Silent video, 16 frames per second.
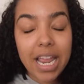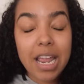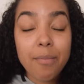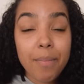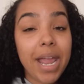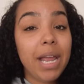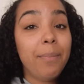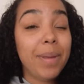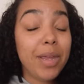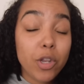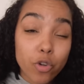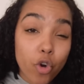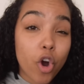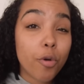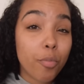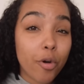It may be
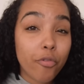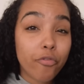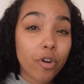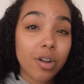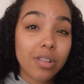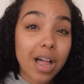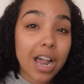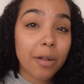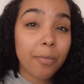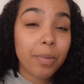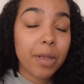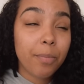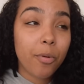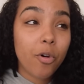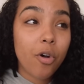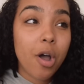normal for a lot of
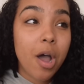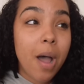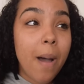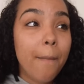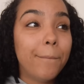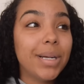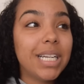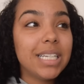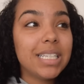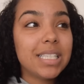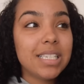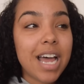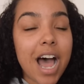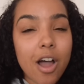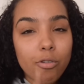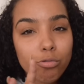people, but it's
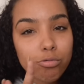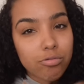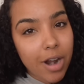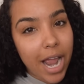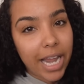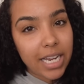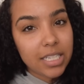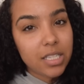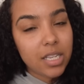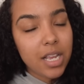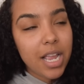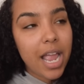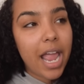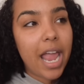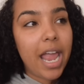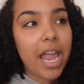not right.
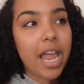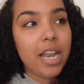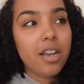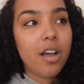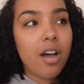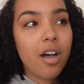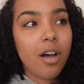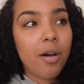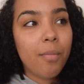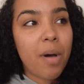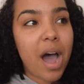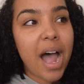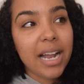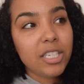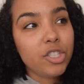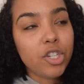And um,
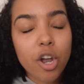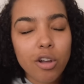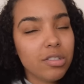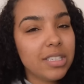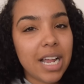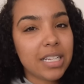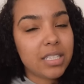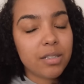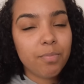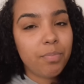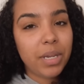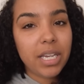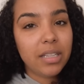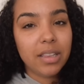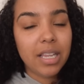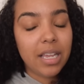I chose not to
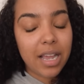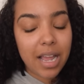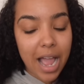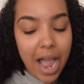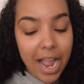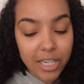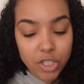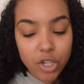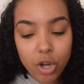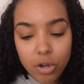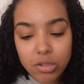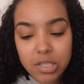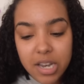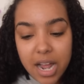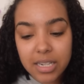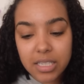be, I
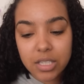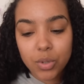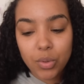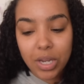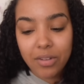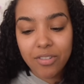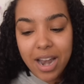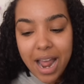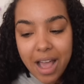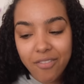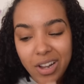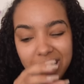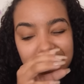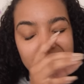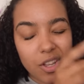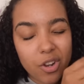chose not to even have
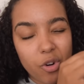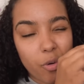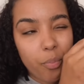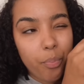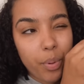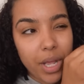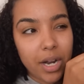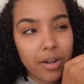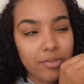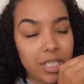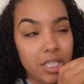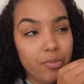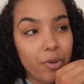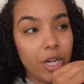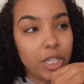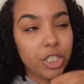a little bit of
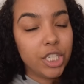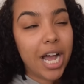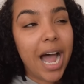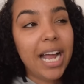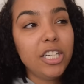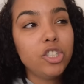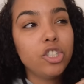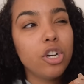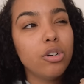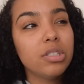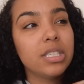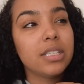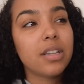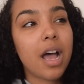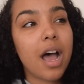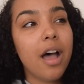dysfunction. I chose
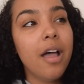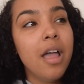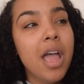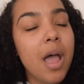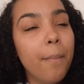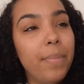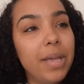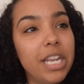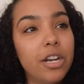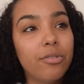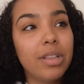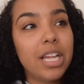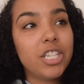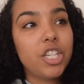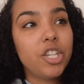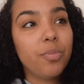to not be in a
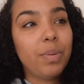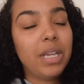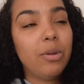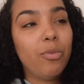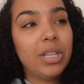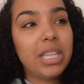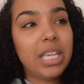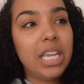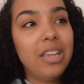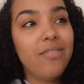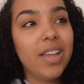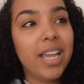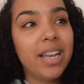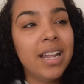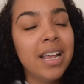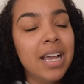relationship with
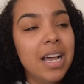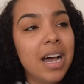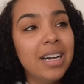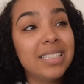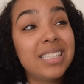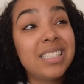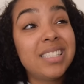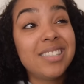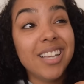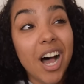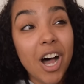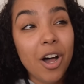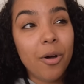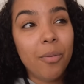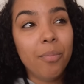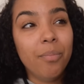even
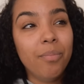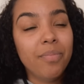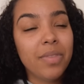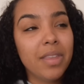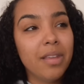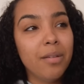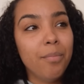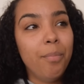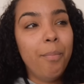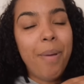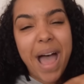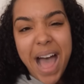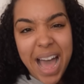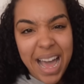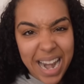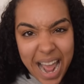some
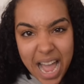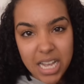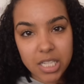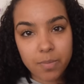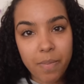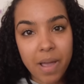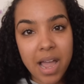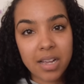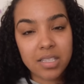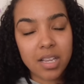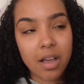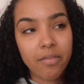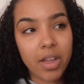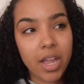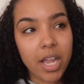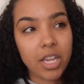bad aspects
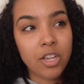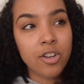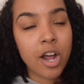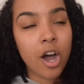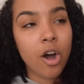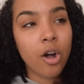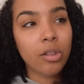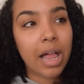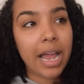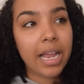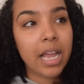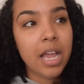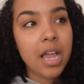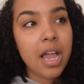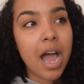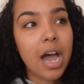of it. You know, like
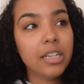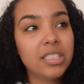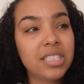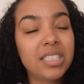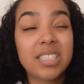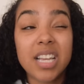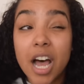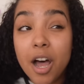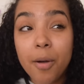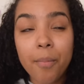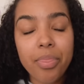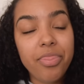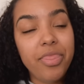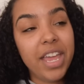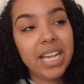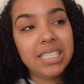
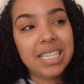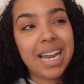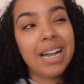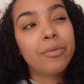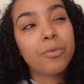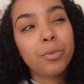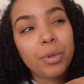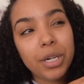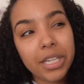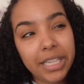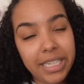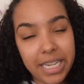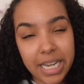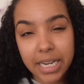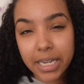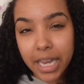some things that I really
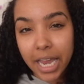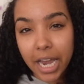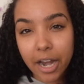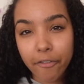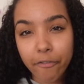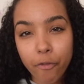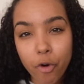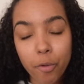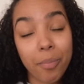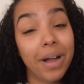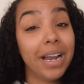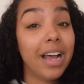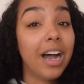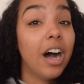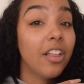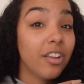didn't care for,
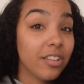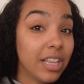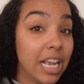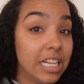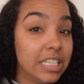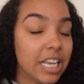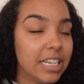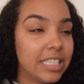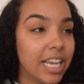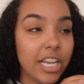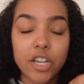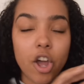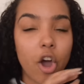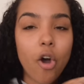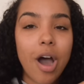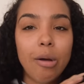but other things I did.
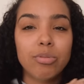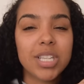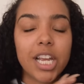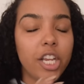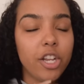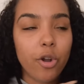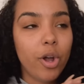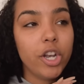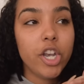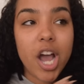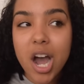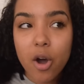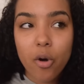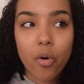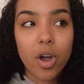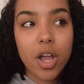No, I was like, you know what?
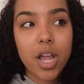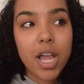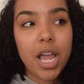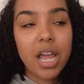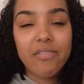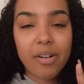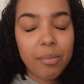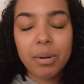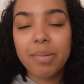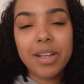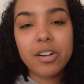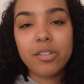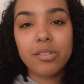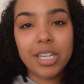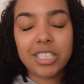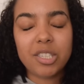No, if I'm going to be
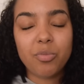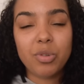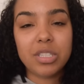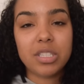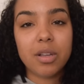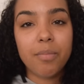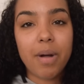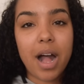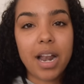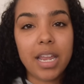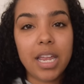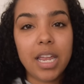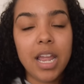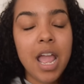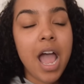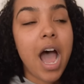in a relationship with
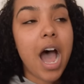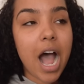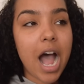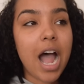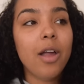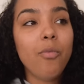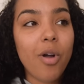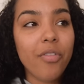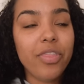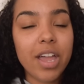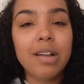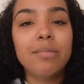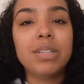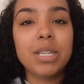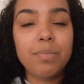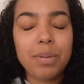somebody, I want
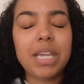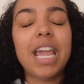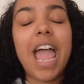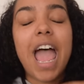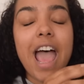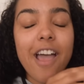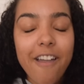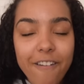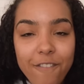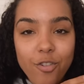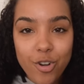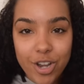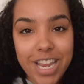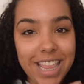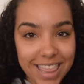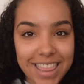them to be
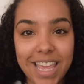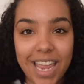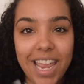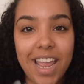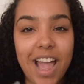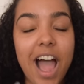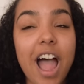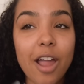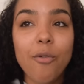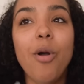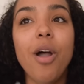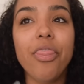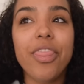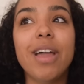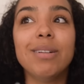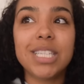everything. I
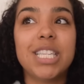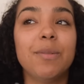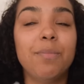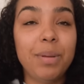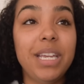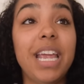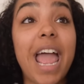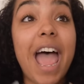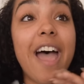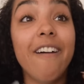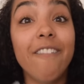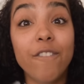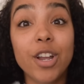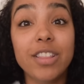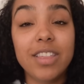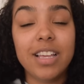want them to be
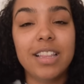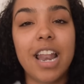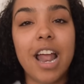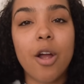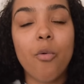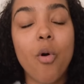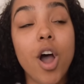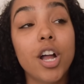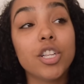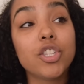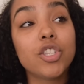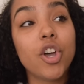everything that I want.